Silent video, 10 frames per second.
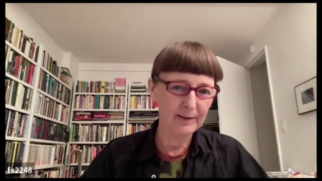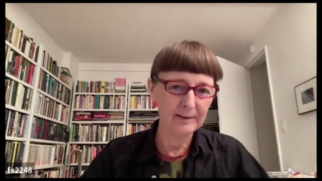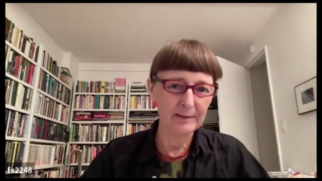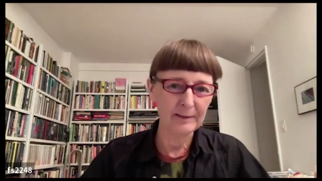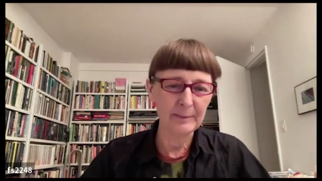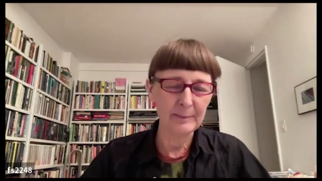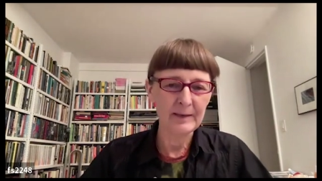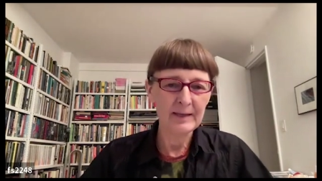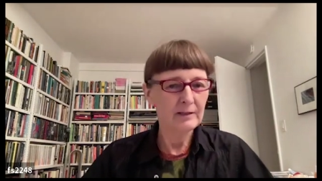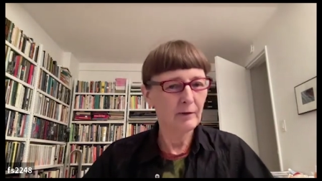
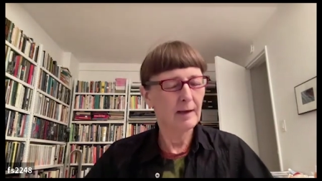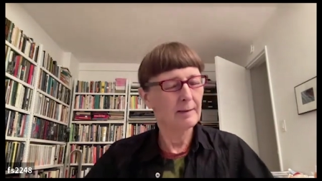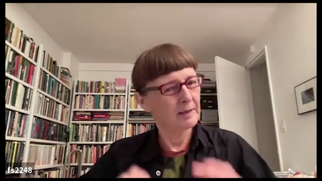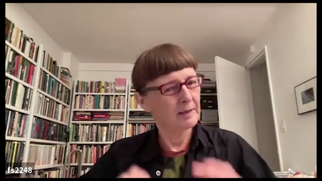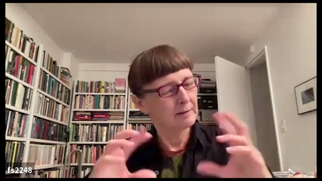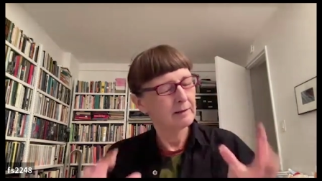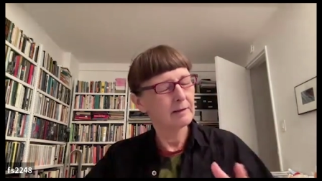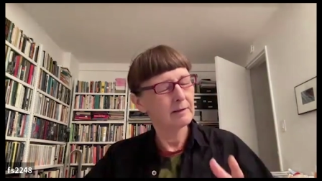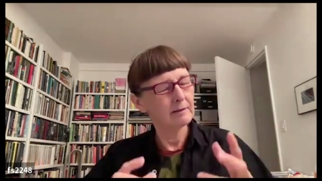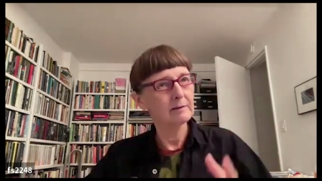Um, so, and
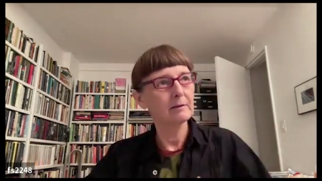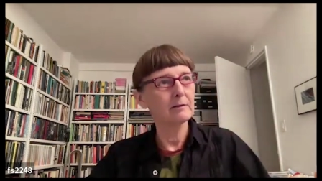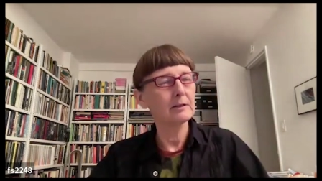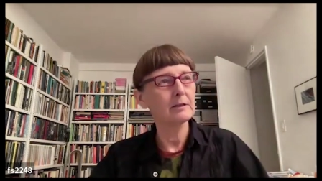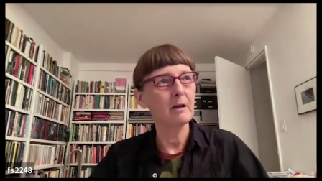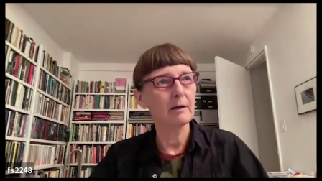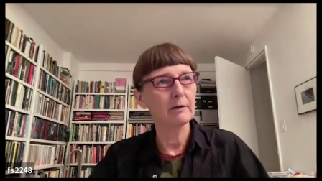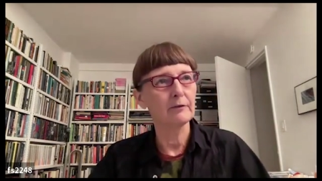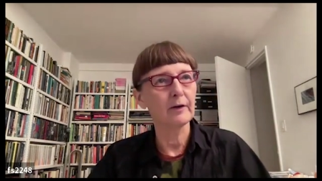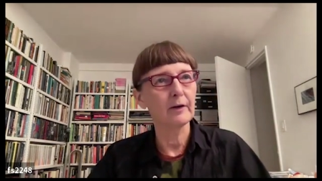there, there's, you know, there's a
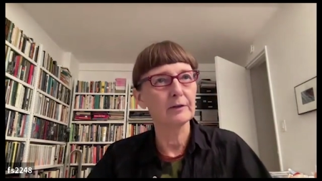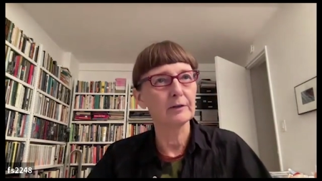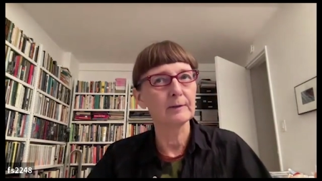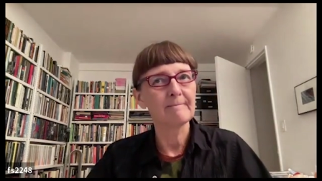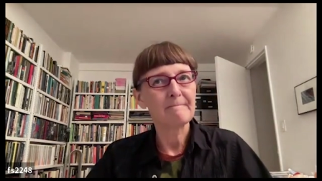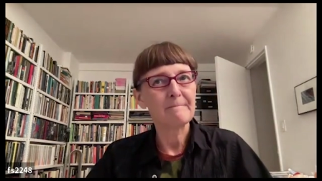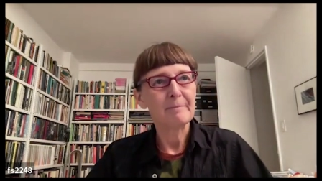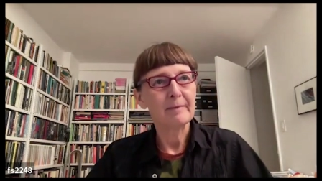lot of other